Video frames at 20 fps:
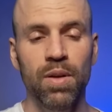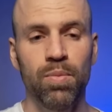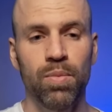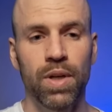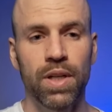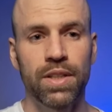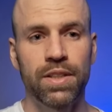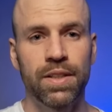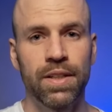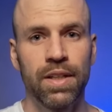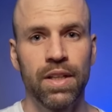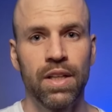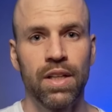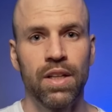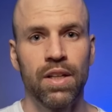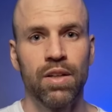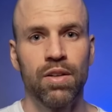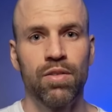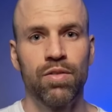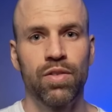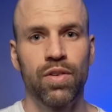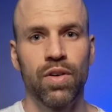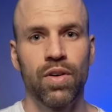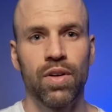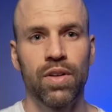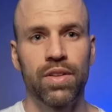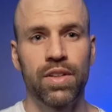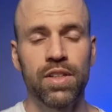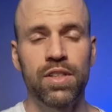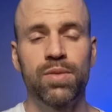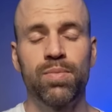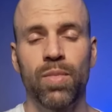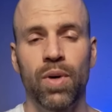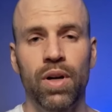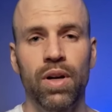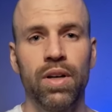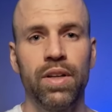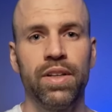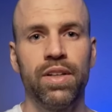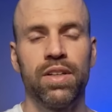But for this
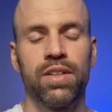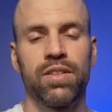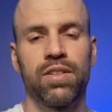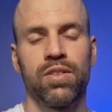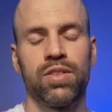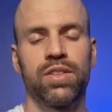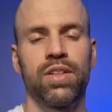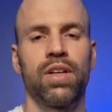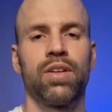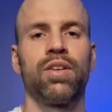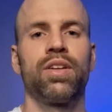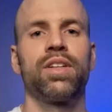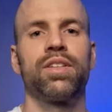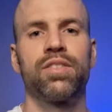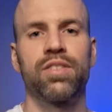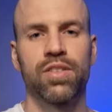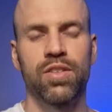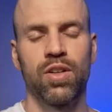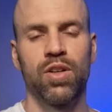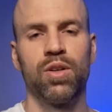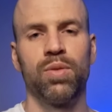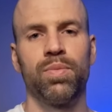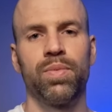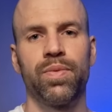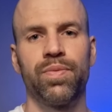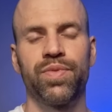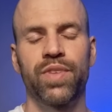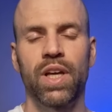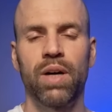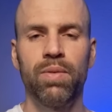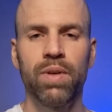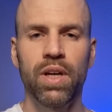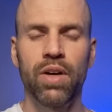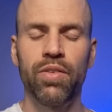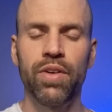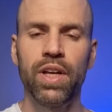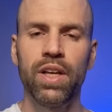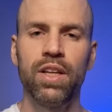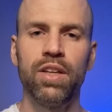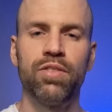model here, those are not in scope. Now we
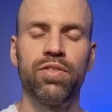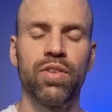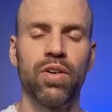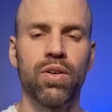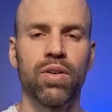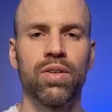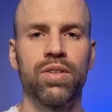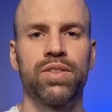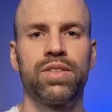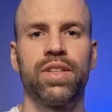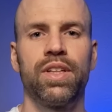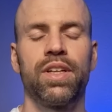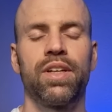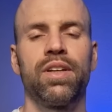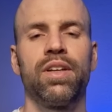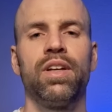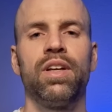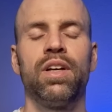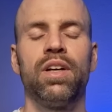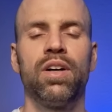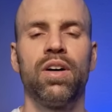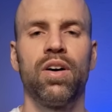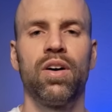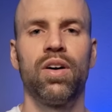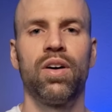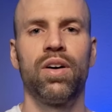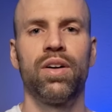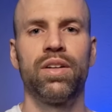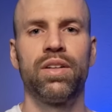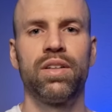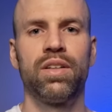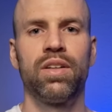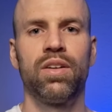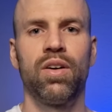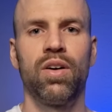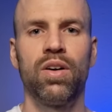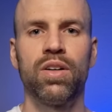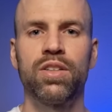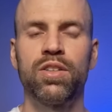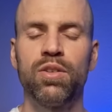are really focusing on
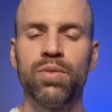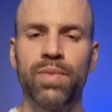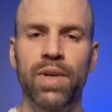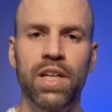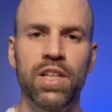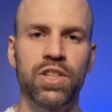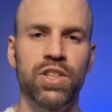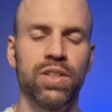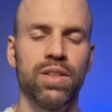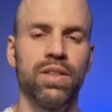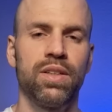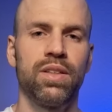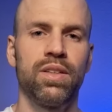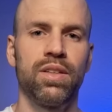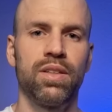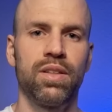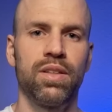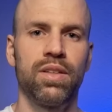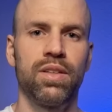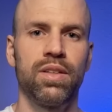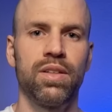automation